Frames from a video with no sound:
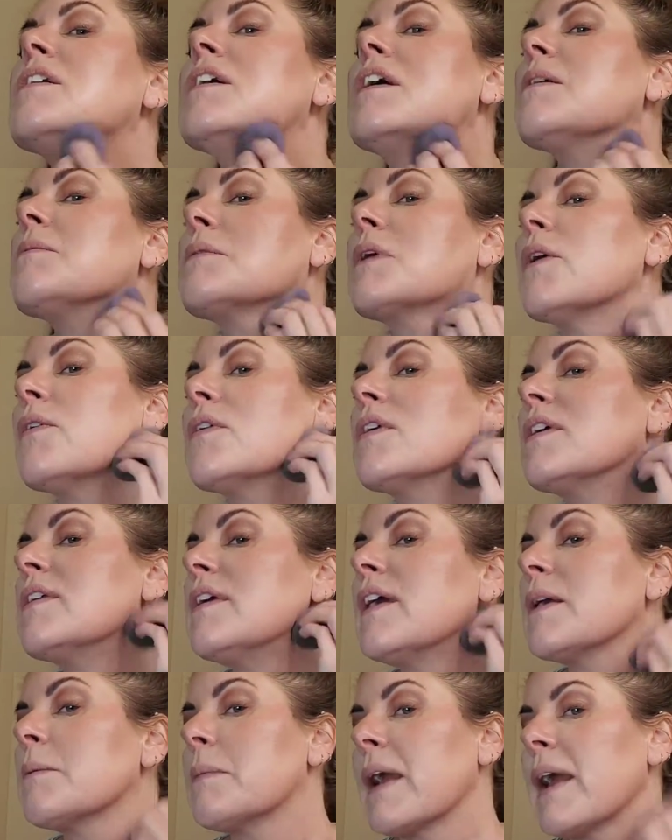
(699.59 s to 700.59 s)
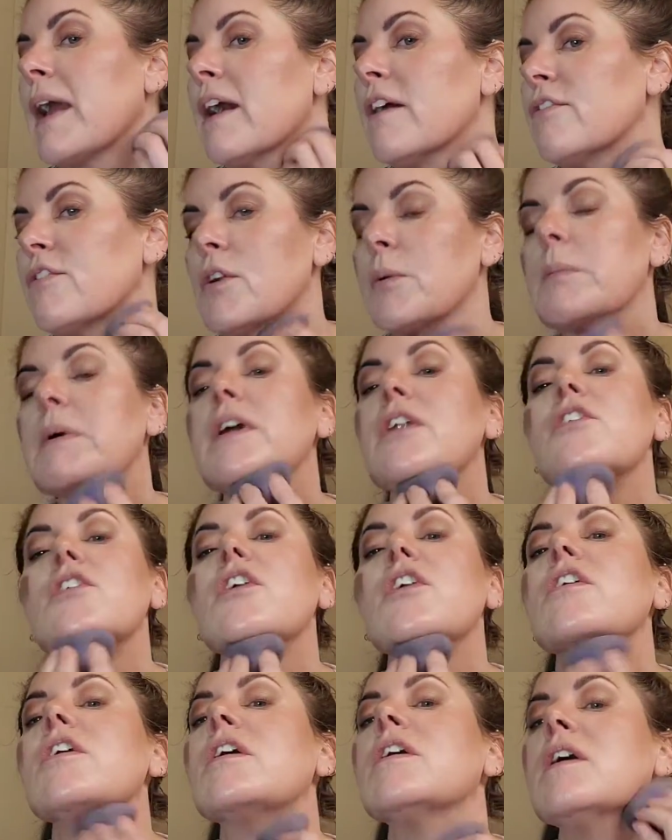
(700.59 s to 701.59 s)
I'm going to take my after
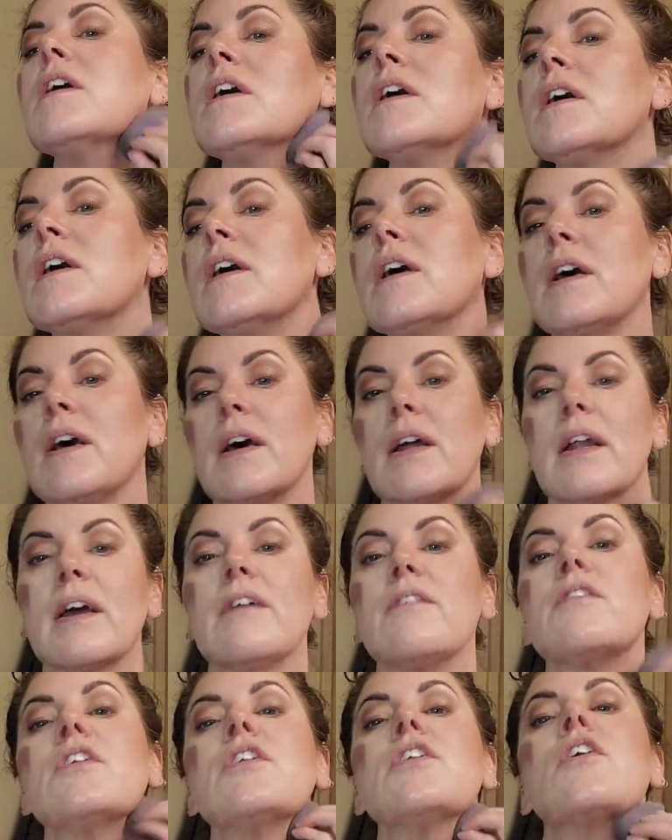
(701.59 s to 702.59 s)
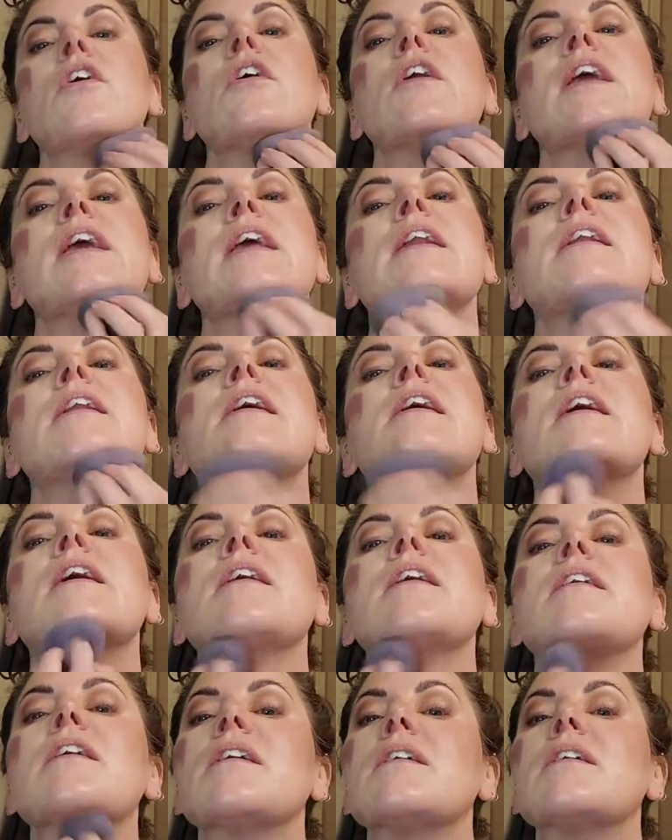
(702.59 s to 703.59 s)
picture and I have a dirty neck.